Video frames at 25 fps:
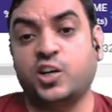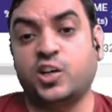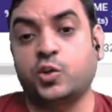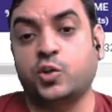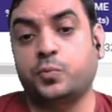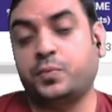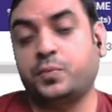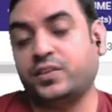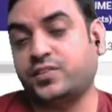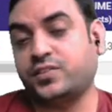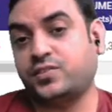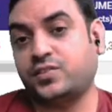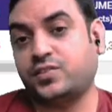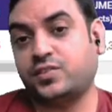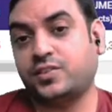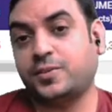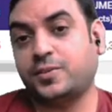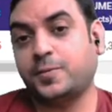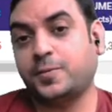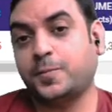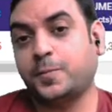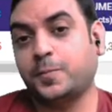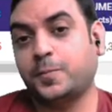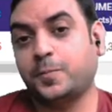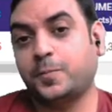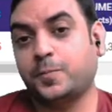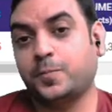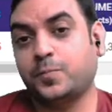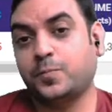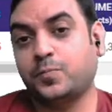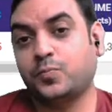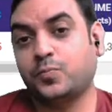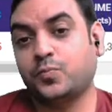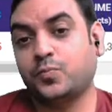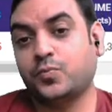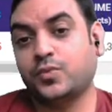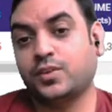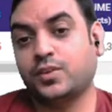rupees,
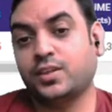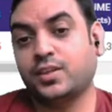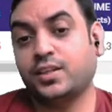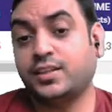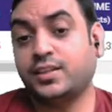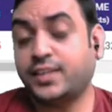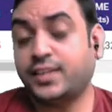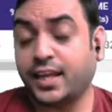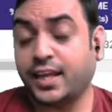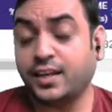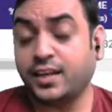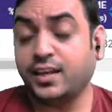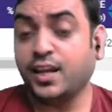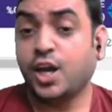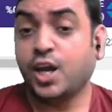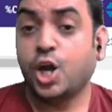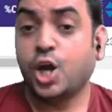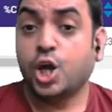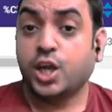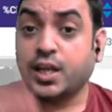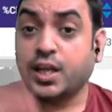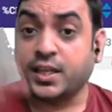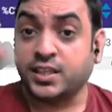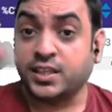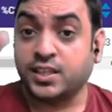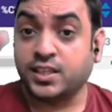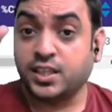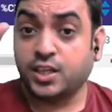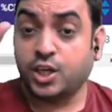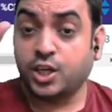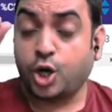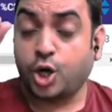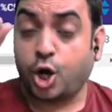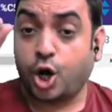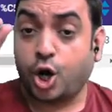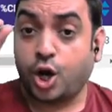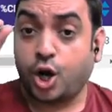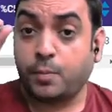then in the
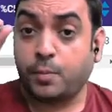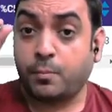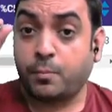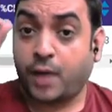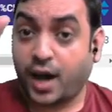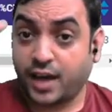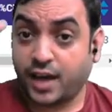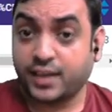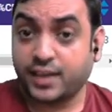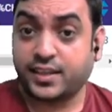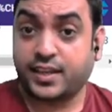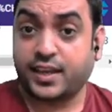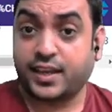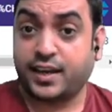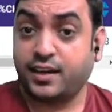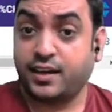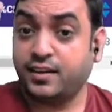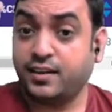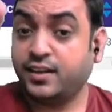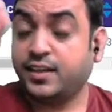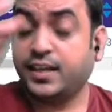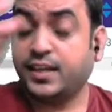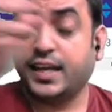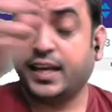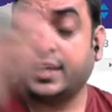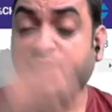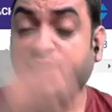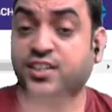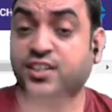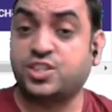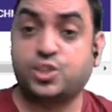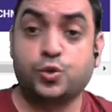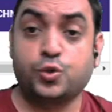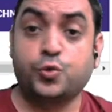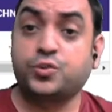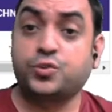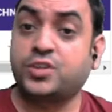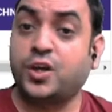market, it is
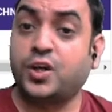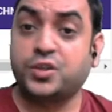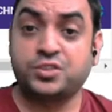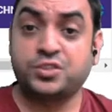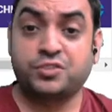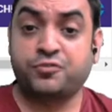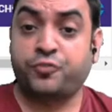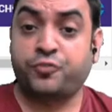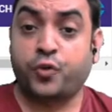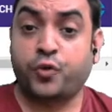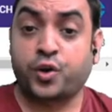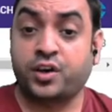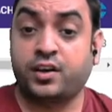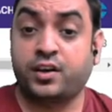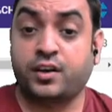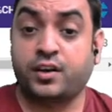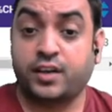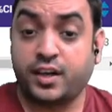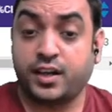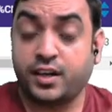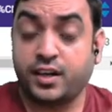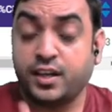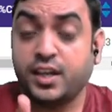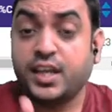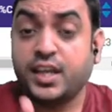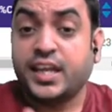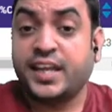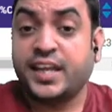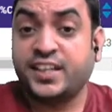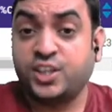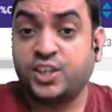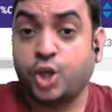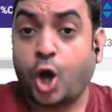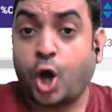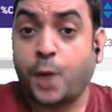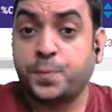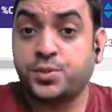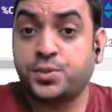2400. In
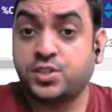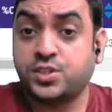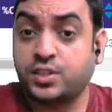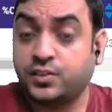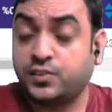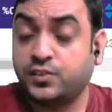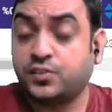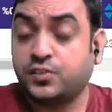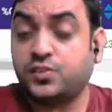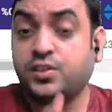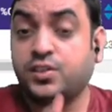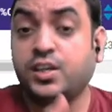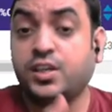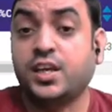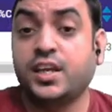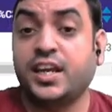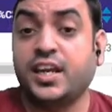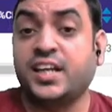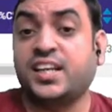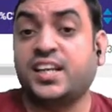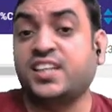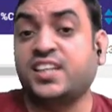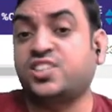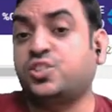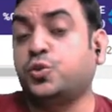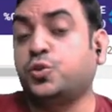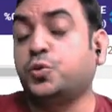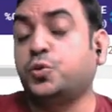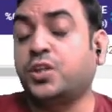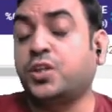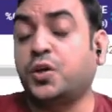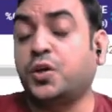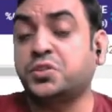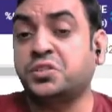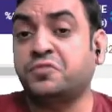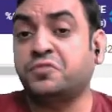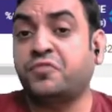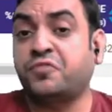the options, it is
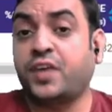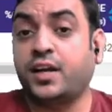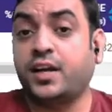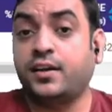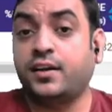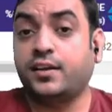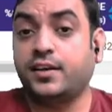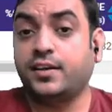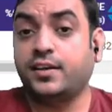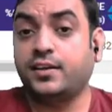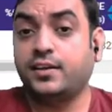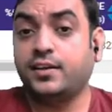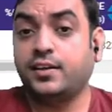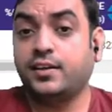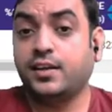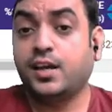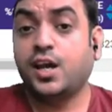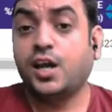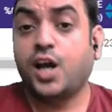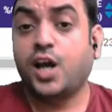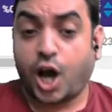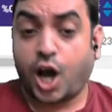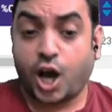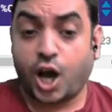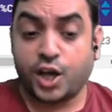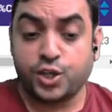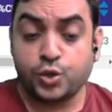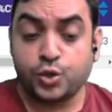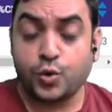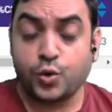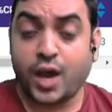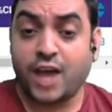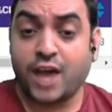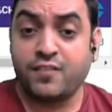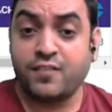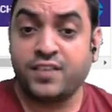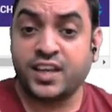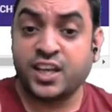2500. Are you
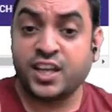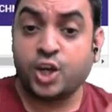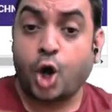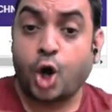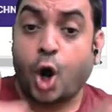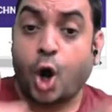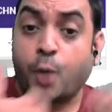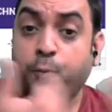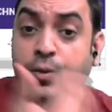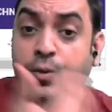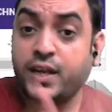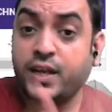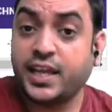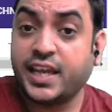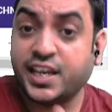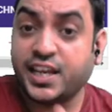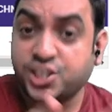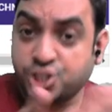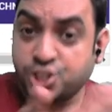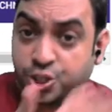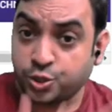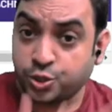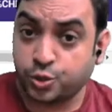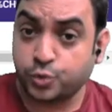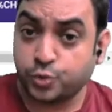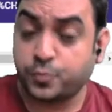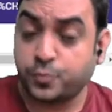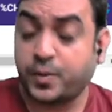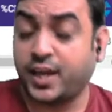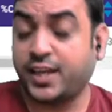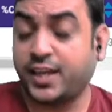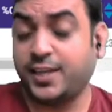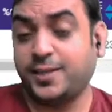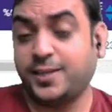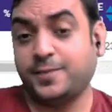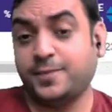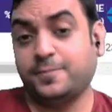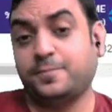having an obligation to
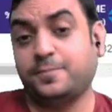buy